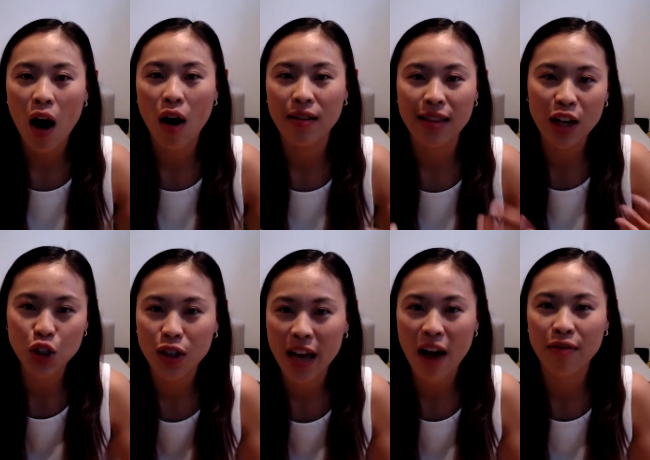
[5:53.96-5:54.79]

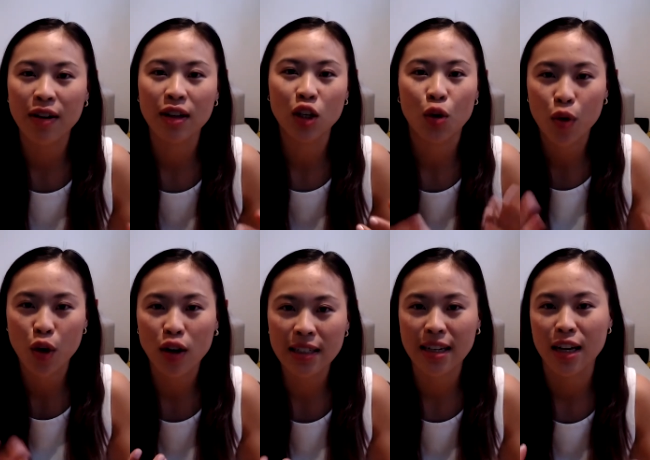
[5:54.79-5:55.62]
naturally have a
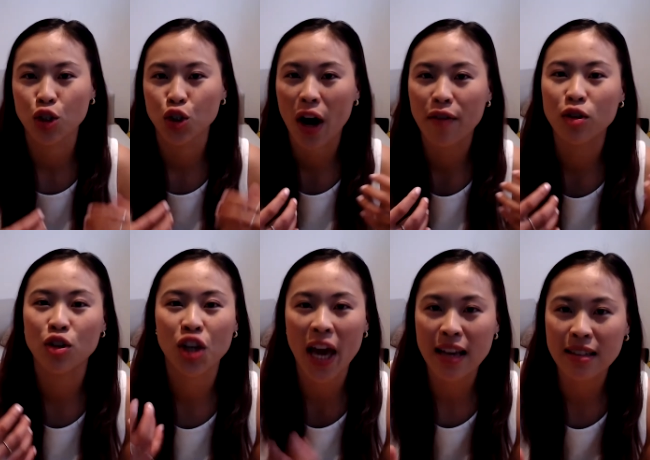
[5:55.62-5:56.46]
curiosity and drive to
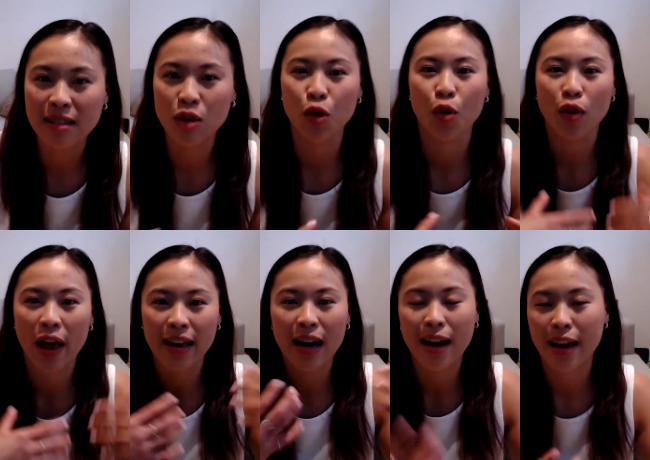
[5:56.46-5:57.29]
chase,
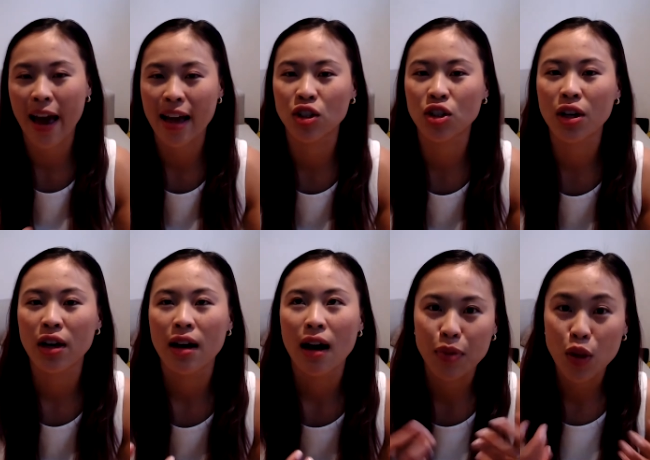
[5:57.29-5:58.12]
like cutting edge
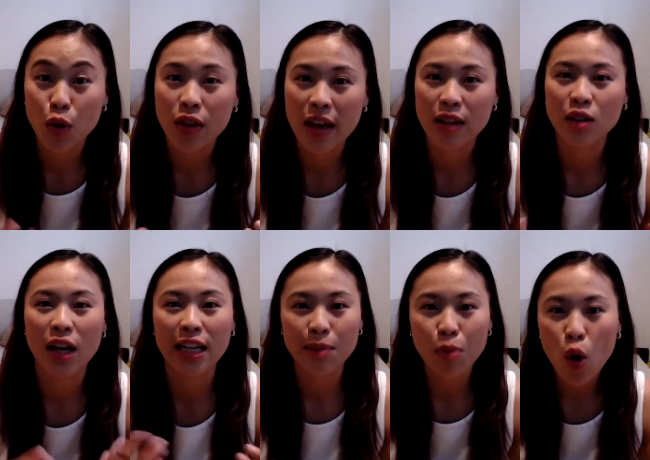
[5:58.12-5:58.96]
new things to
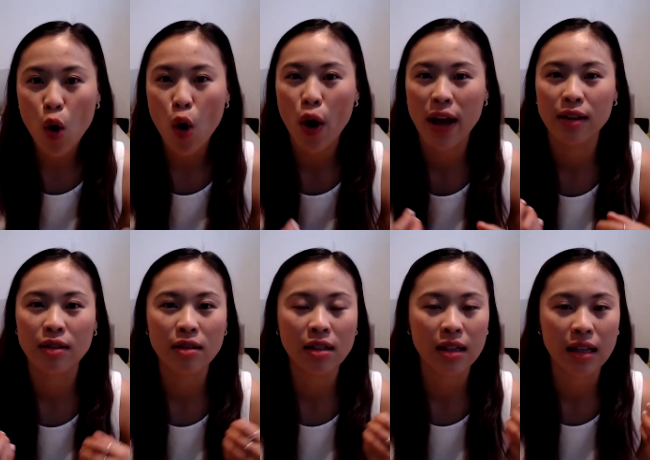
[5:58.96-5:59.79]
explore
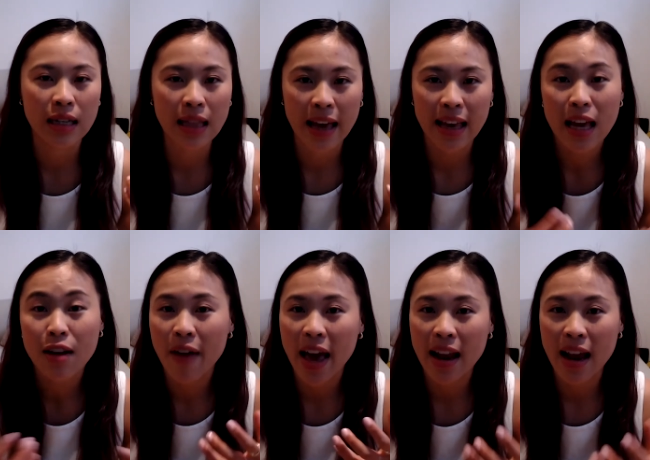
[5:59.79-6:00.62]
and to like
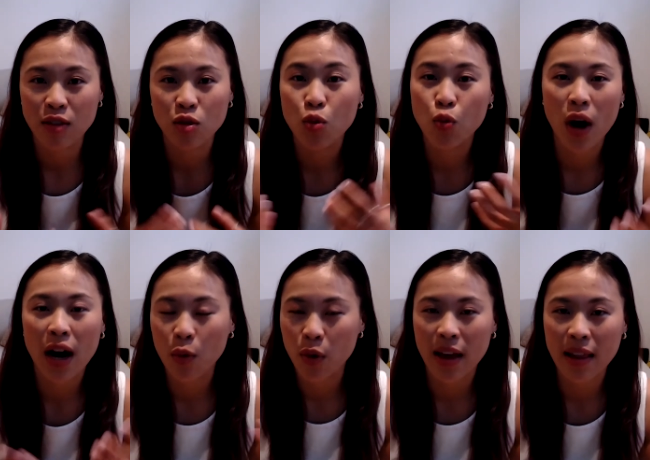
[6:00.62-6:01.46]
innovate and to
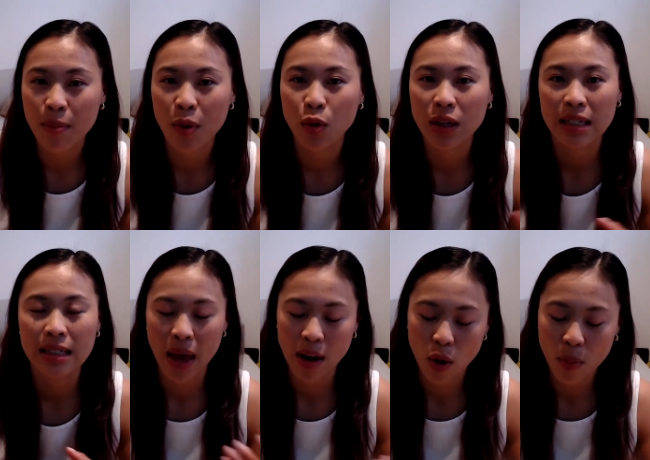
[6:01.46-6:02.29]
work with other builders
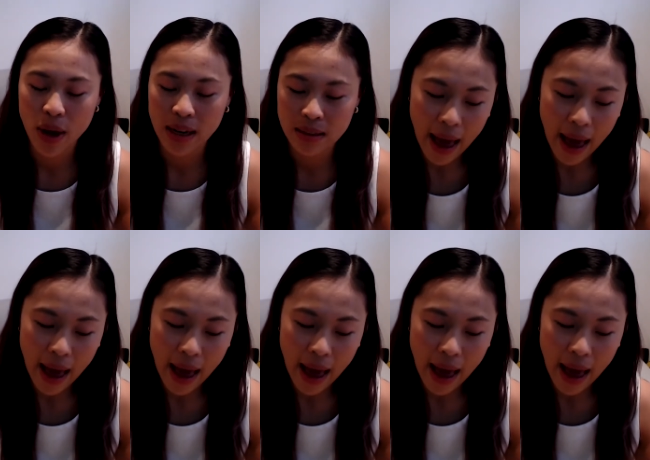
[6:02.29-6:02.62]
and operators.